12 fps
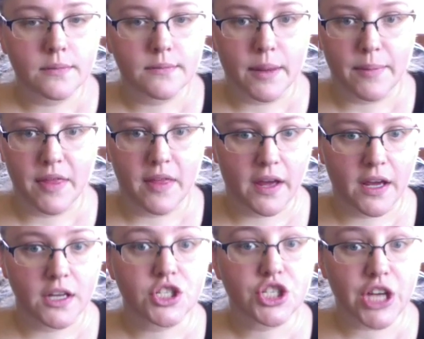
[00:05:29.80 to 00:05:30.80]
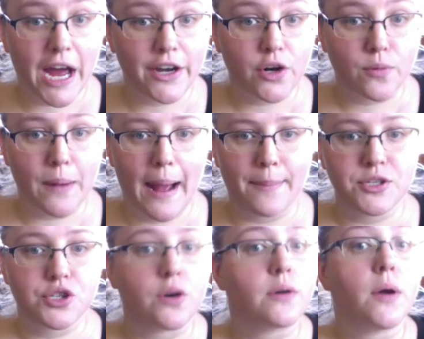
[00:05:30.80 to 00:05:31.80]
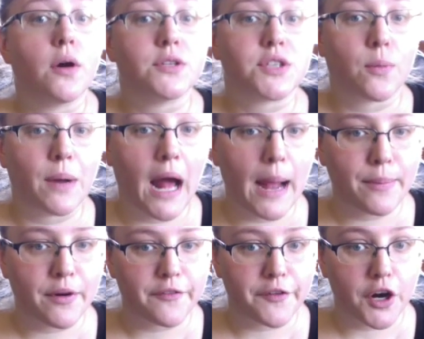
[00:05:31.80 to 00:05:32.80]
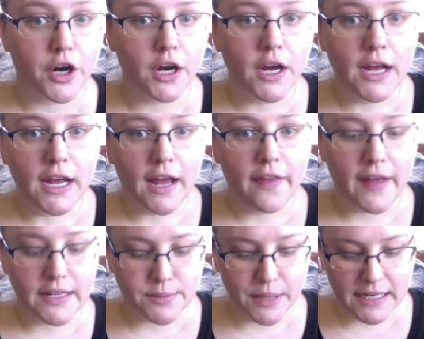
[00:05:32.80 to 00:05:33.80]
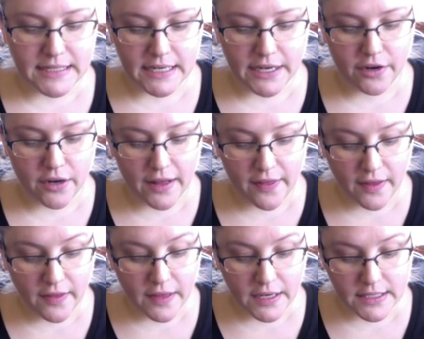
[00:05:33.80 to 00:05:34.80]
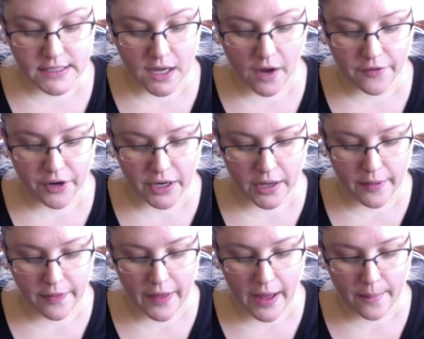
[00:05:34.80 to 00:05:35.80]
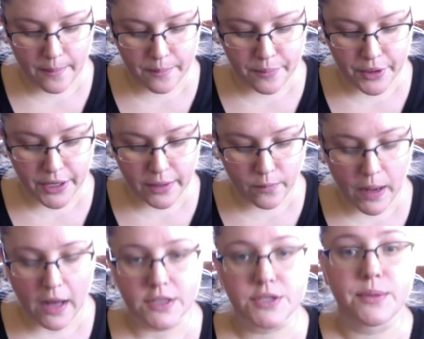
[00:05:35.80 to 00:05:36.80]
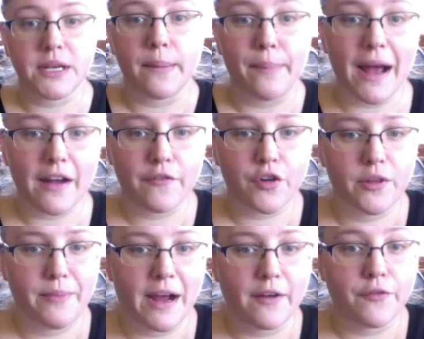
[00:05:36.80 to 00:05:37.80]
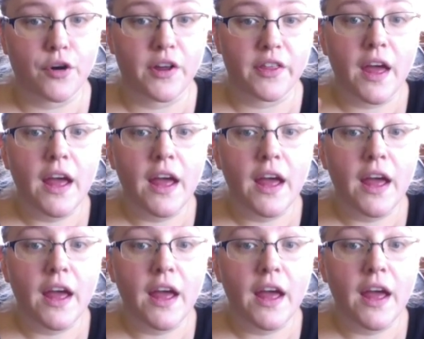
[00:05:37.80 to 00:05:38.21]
let me think, shadow wrap short rows are what I prefer, and that's what I did here, and I think that it's covering up them pretty well. So we did back and forth, back and forth.